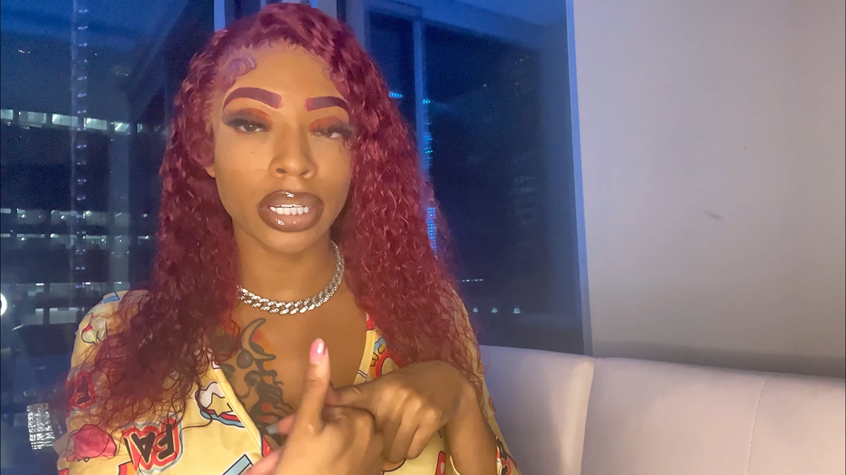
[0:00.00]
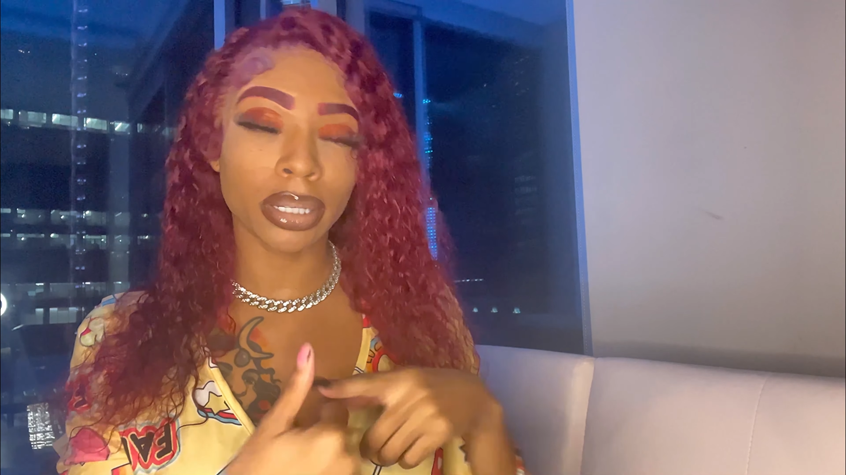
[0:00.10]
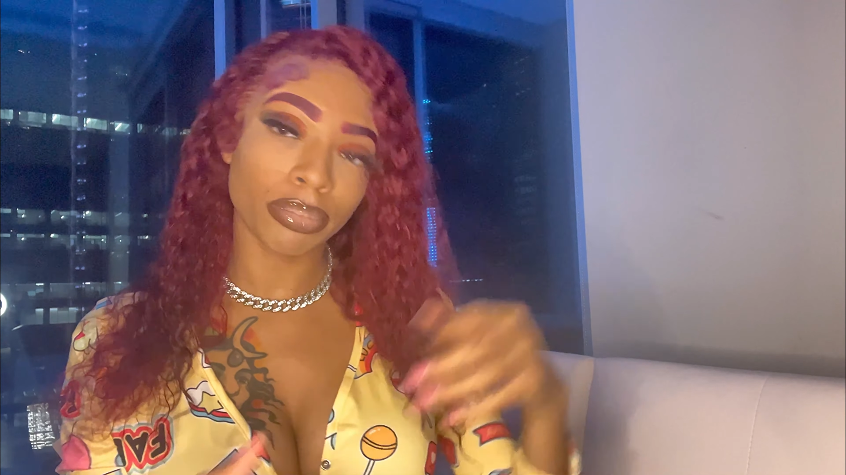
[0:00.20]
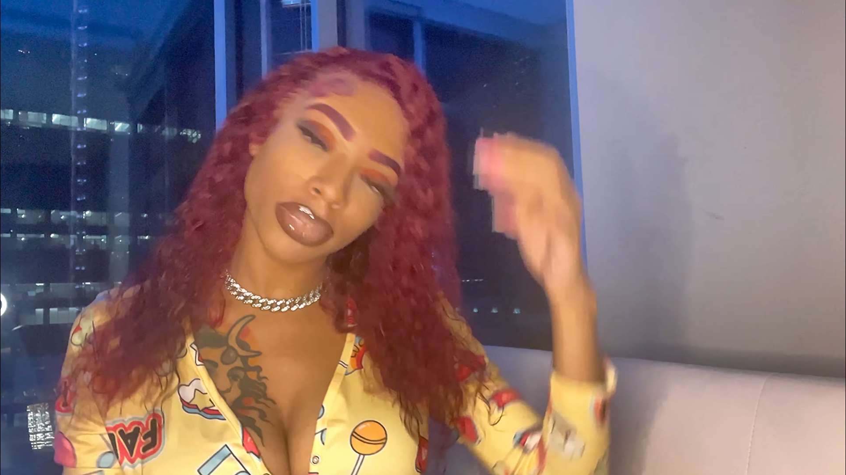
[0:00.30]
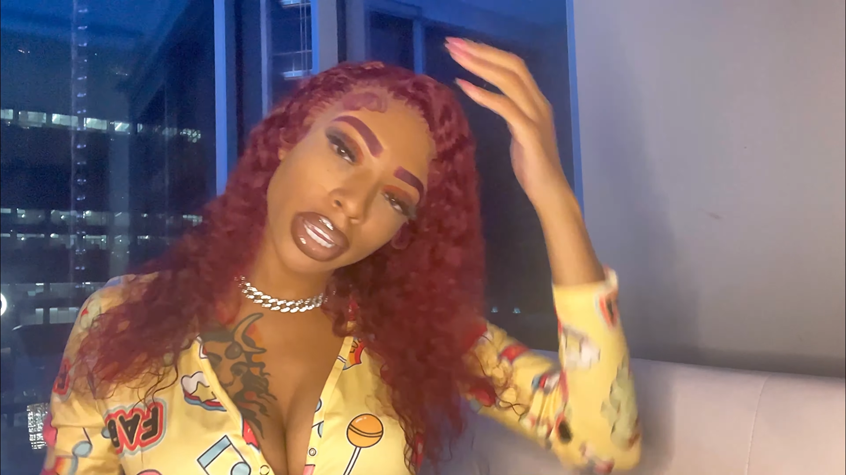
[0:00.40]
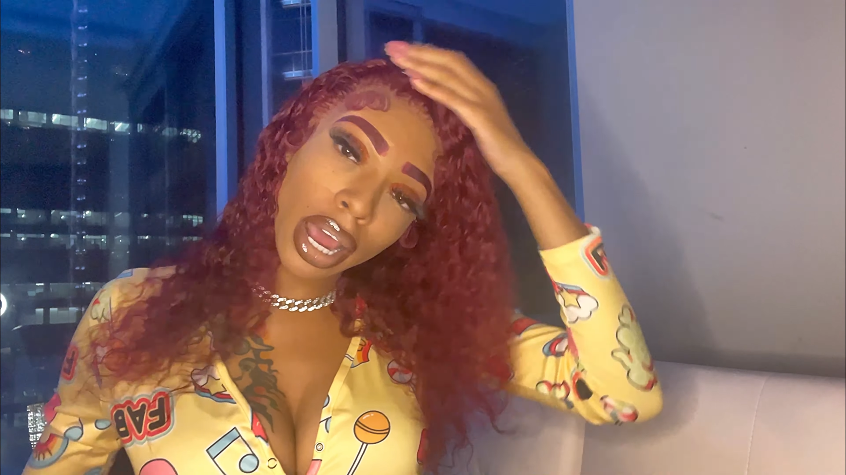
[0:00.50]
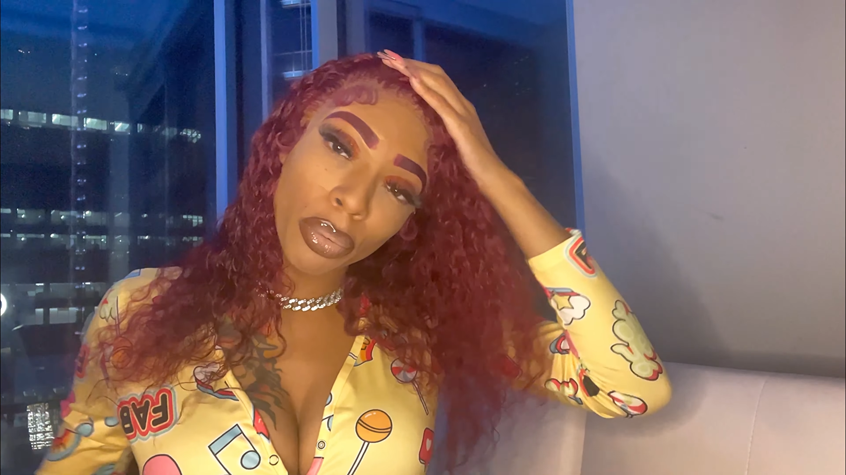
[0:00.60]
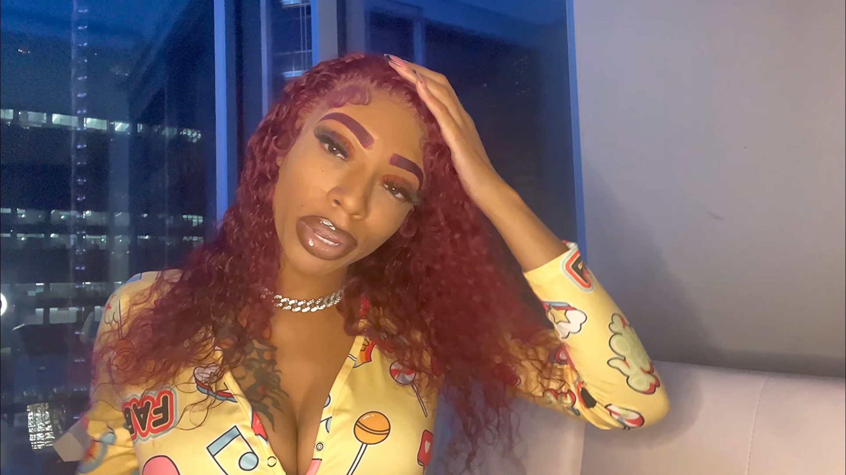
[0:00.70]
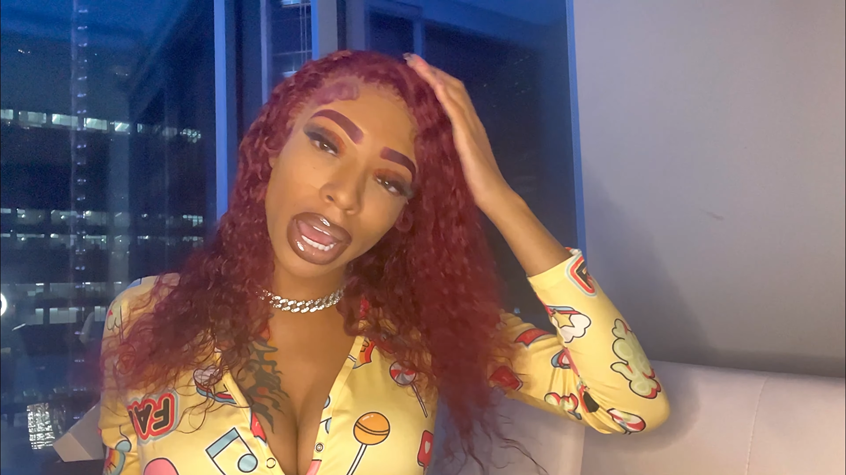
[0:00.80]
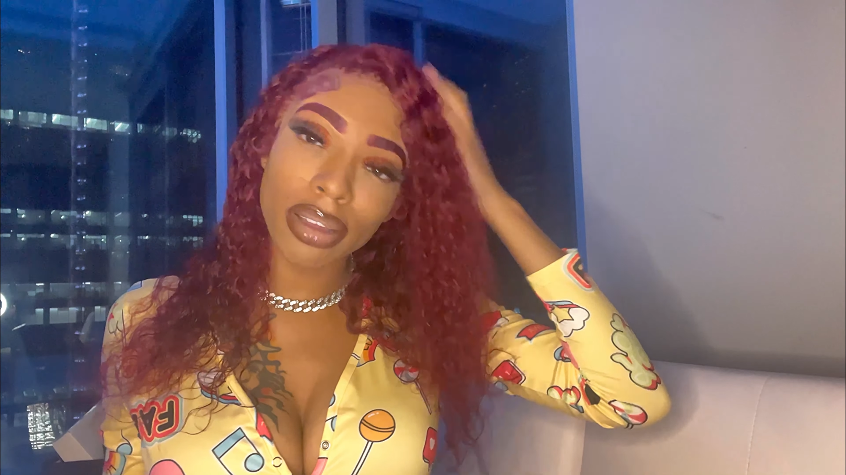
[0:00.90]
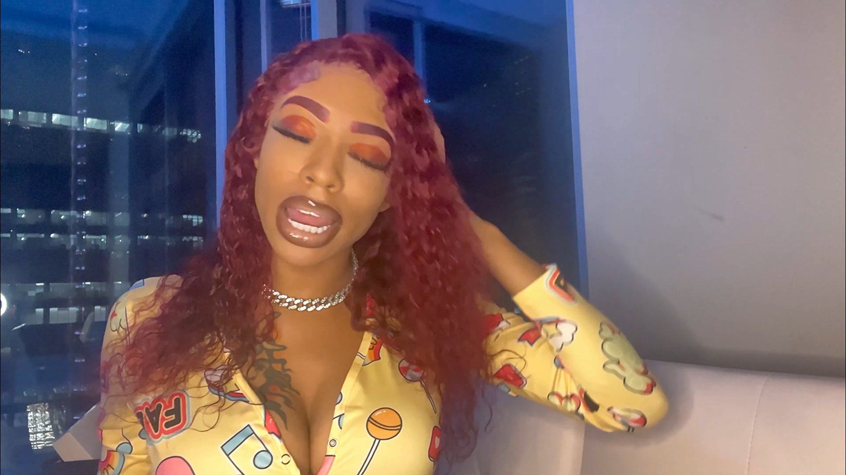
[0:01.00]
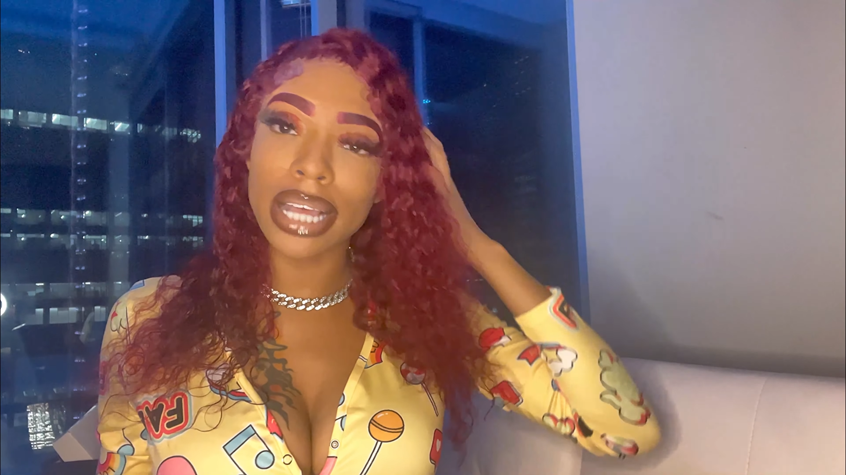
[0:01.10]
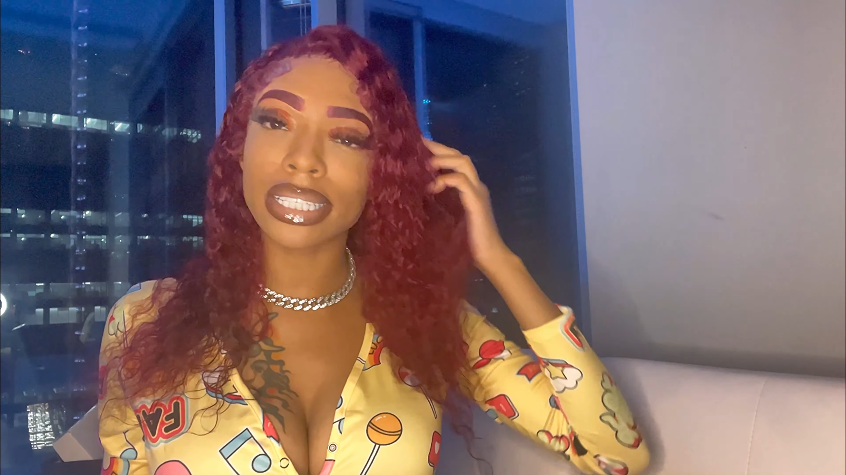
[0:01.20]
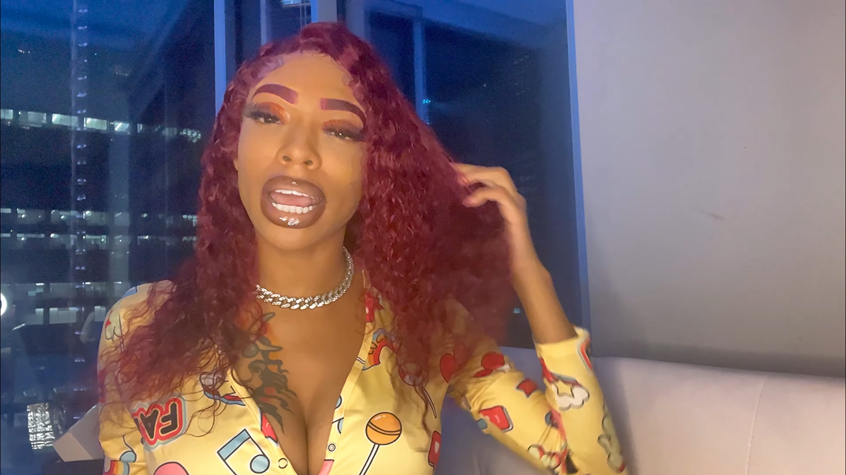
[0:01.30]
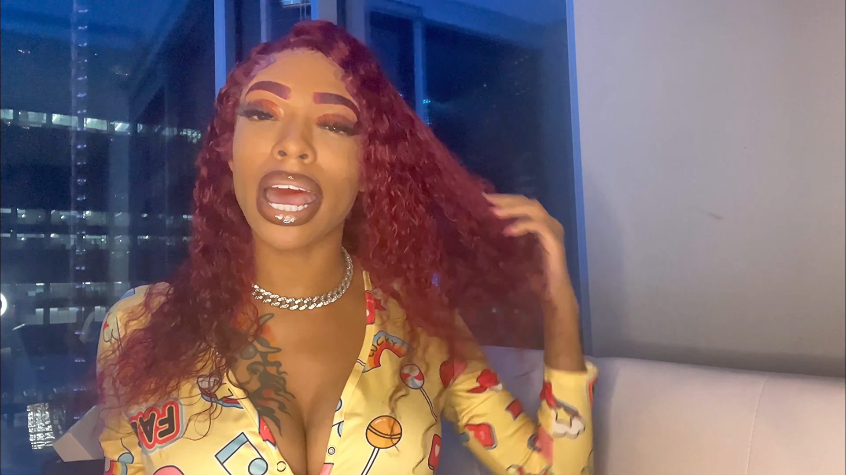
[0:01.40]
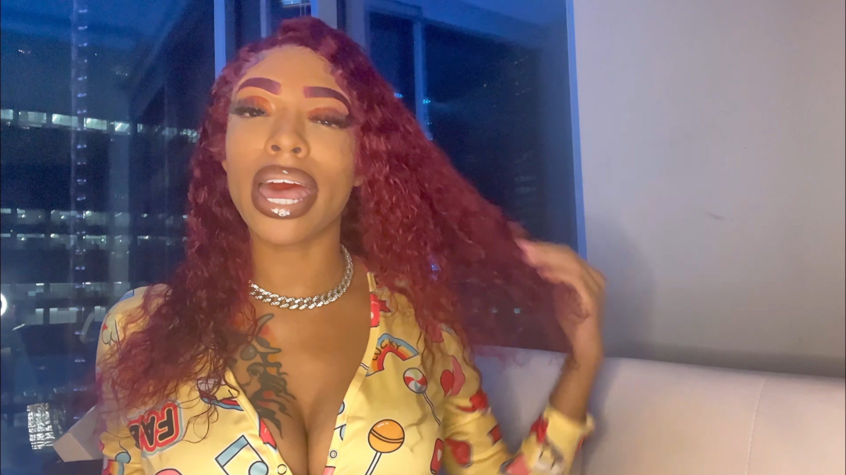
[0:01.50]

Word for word: up and I went out last night.